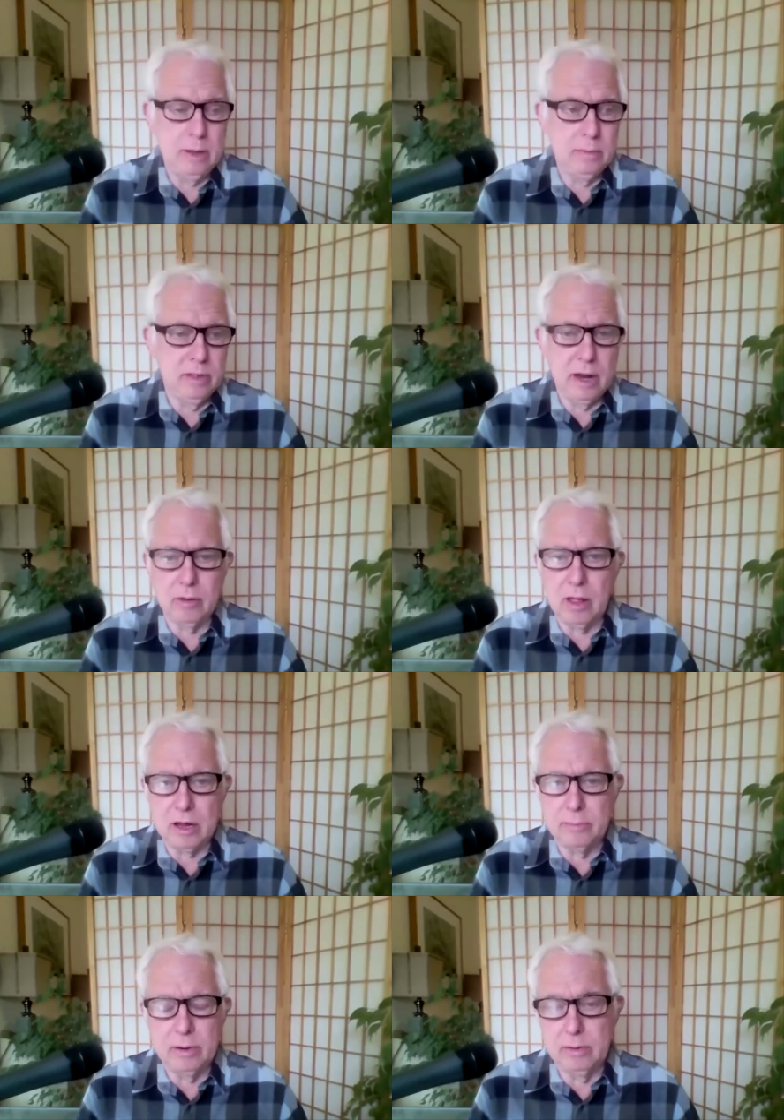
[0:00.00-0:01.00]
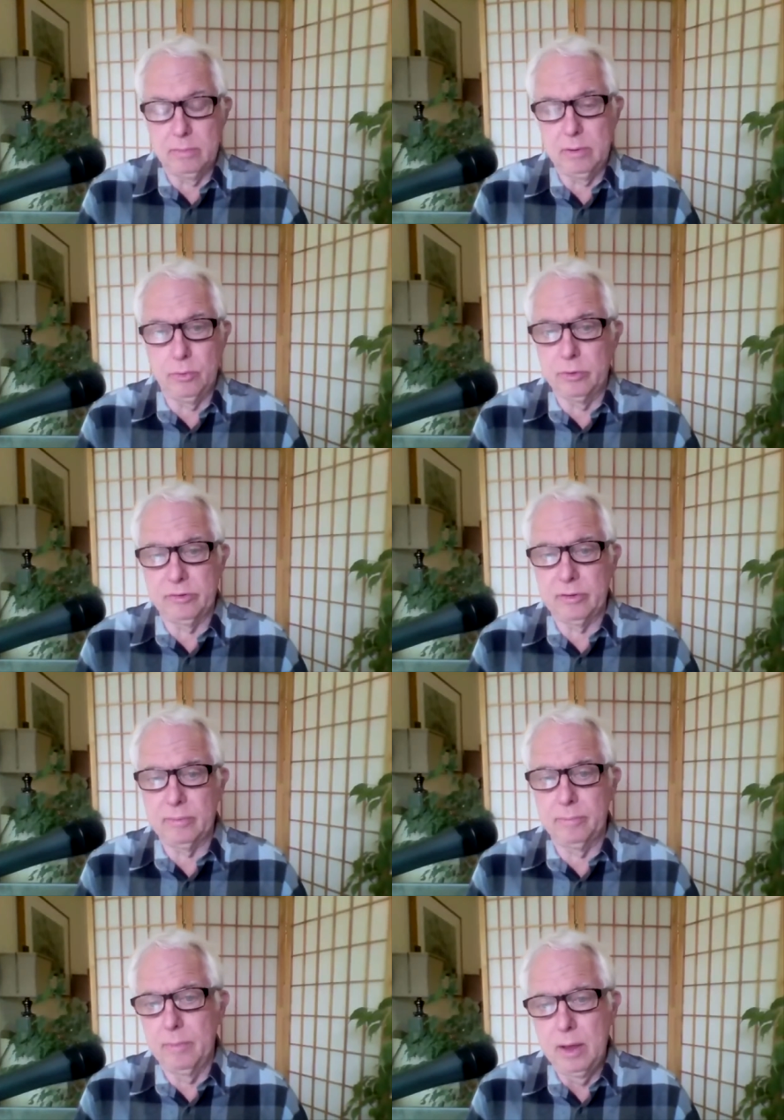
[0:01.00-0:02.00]
the airlock had been it was
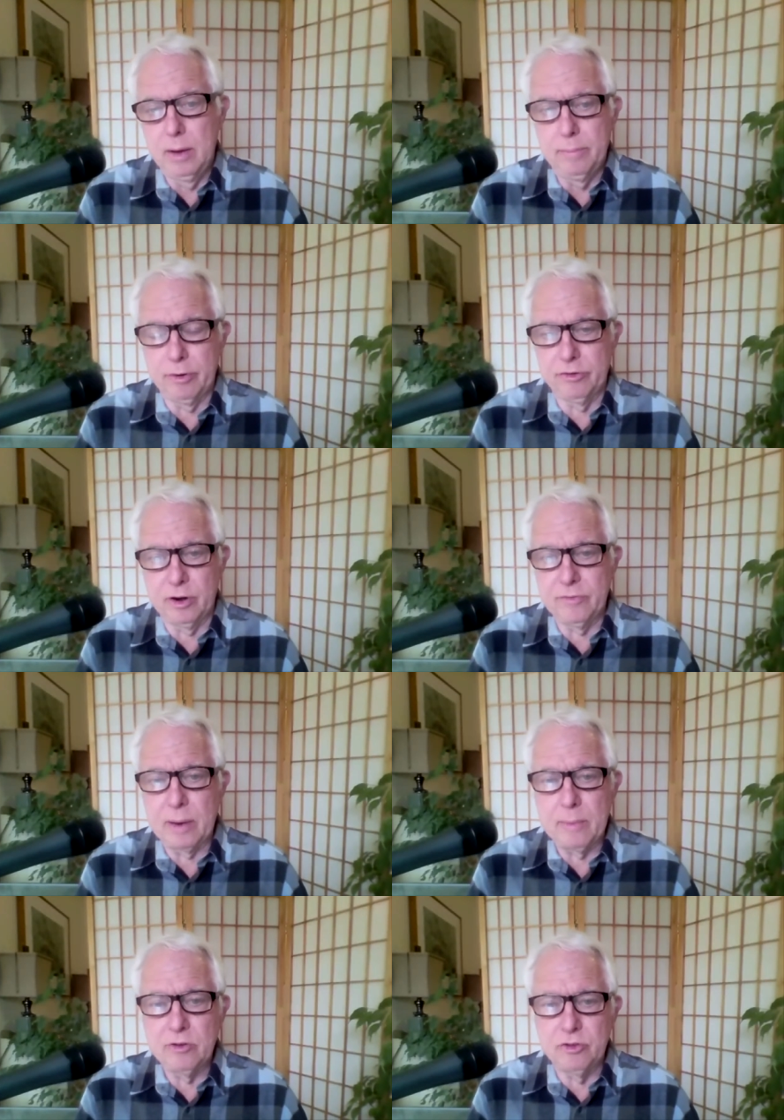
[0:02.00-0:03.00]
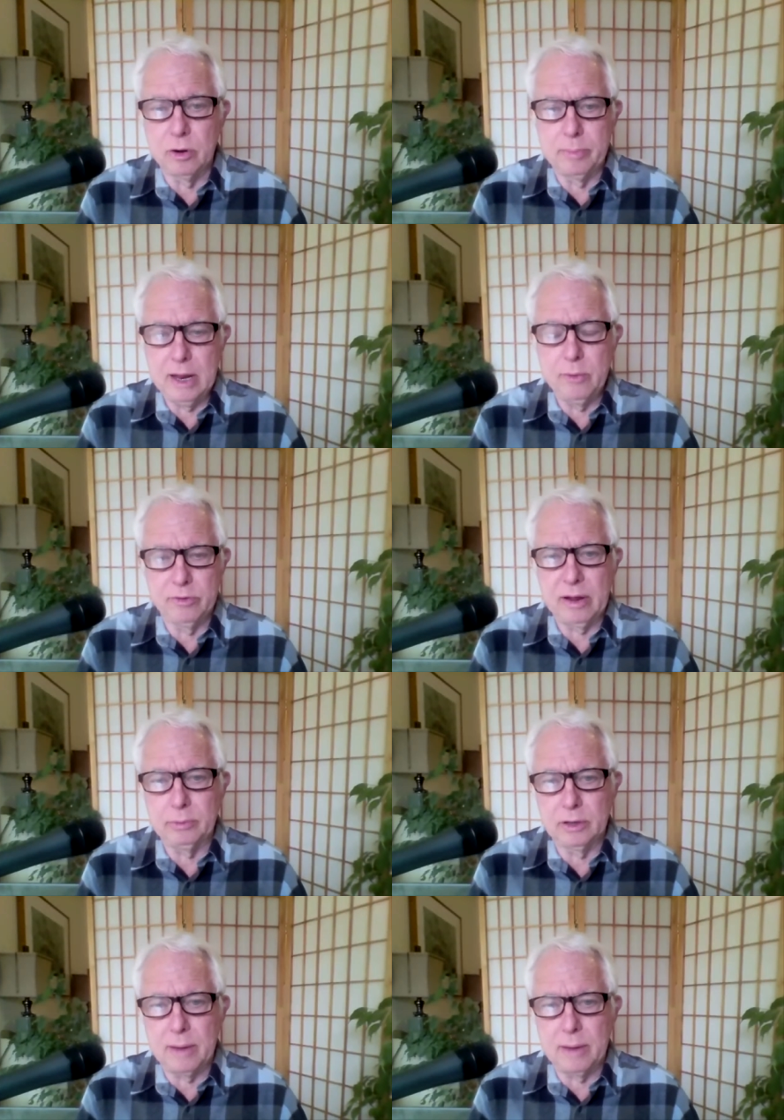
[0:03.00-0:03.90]
preserved. I'm not sure, but he was able to come